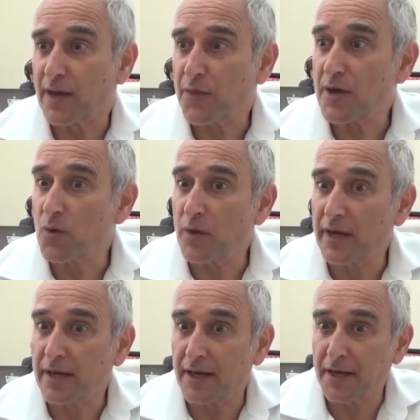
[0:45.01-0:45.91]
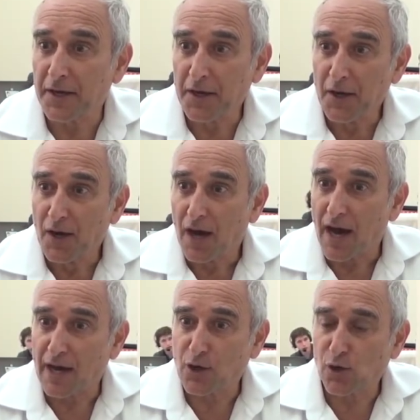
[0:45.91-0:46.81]
I think
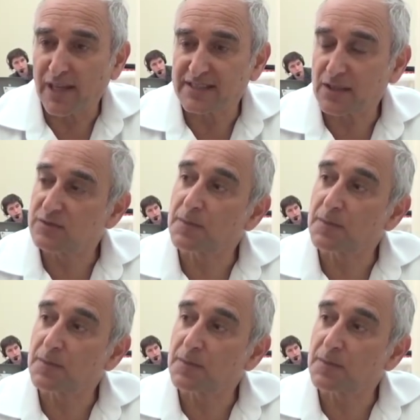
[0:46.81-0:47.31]
I call ourselves